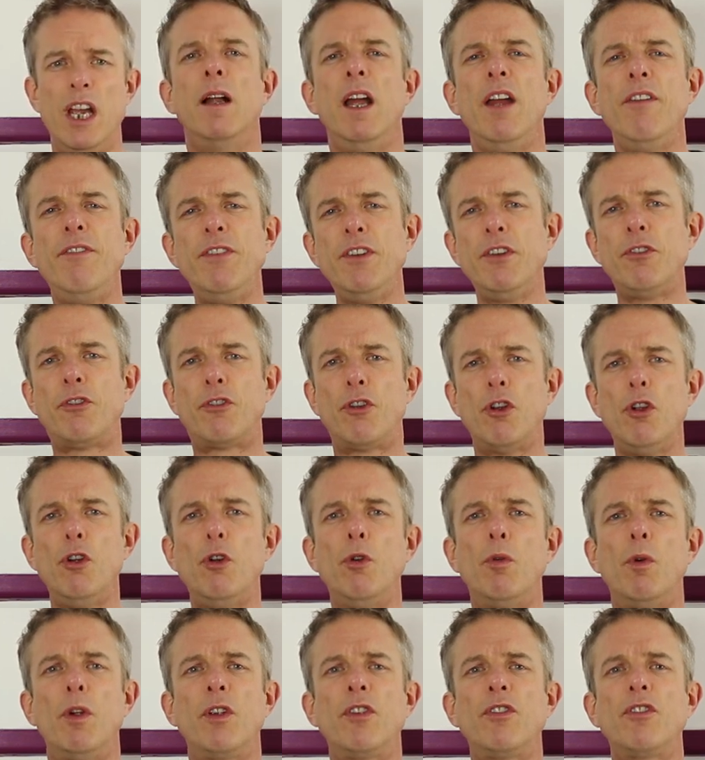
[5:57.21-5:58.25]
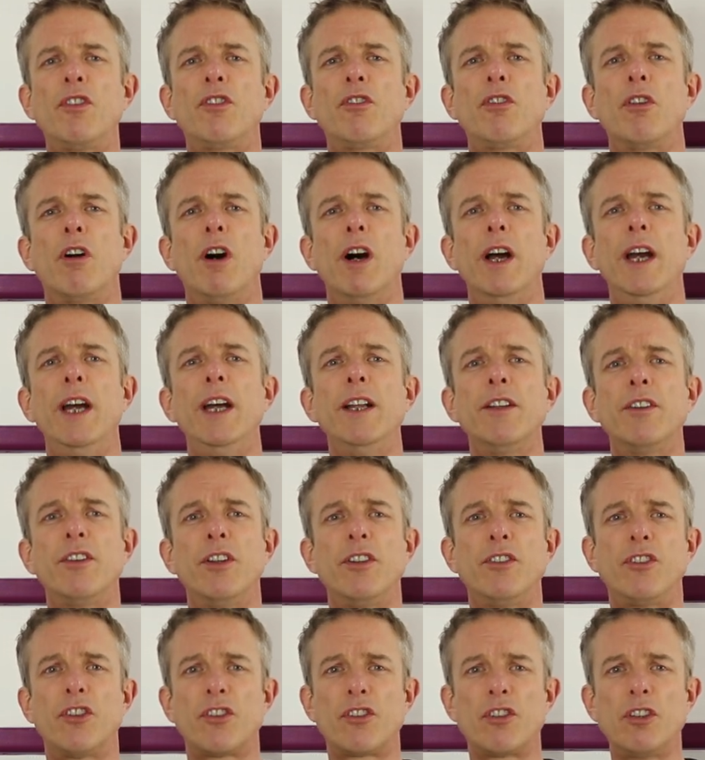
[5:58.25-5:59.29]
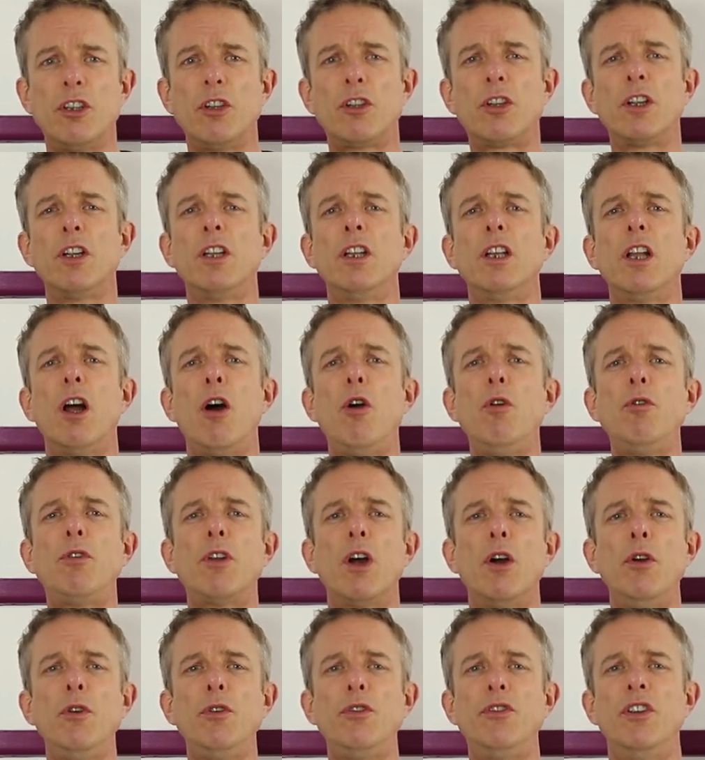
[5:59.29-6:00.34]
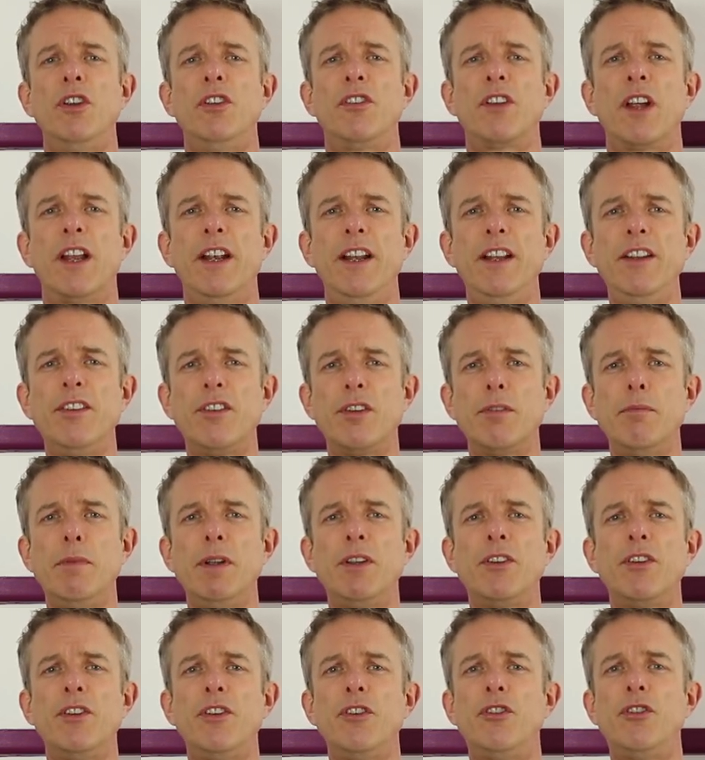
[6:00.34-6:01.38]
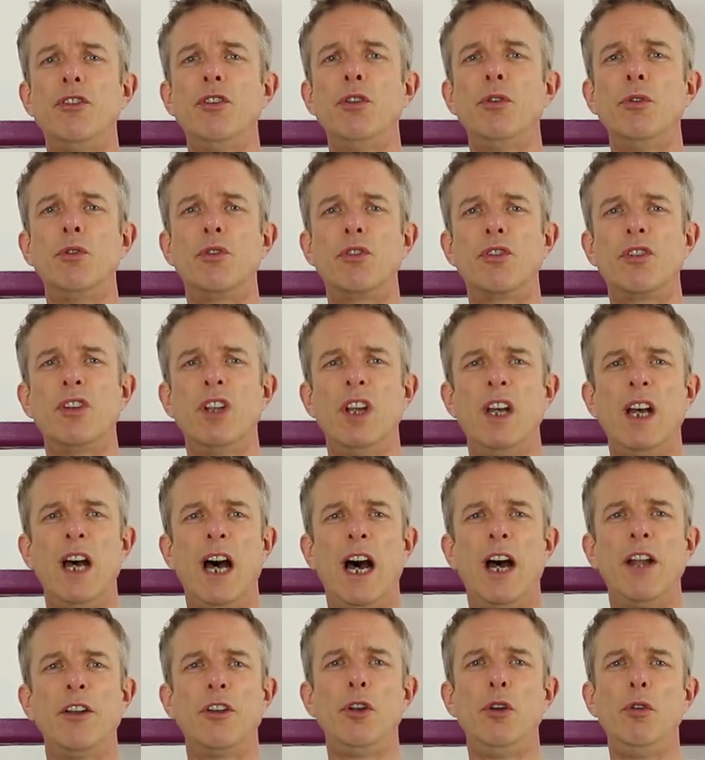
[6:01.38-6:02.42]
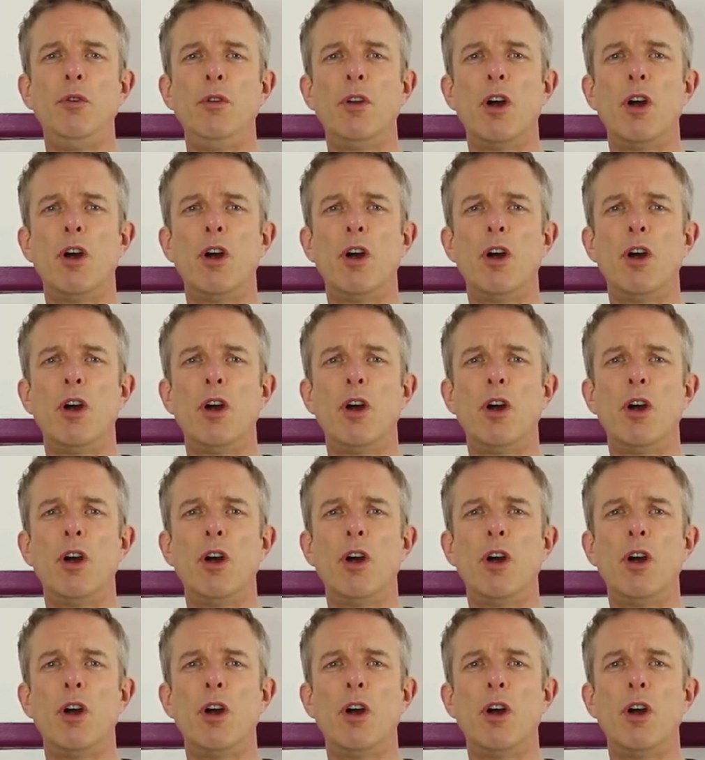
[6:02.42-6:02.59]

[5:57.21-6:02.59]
If you do wish to try it, just look at low doses and intermittent use, and who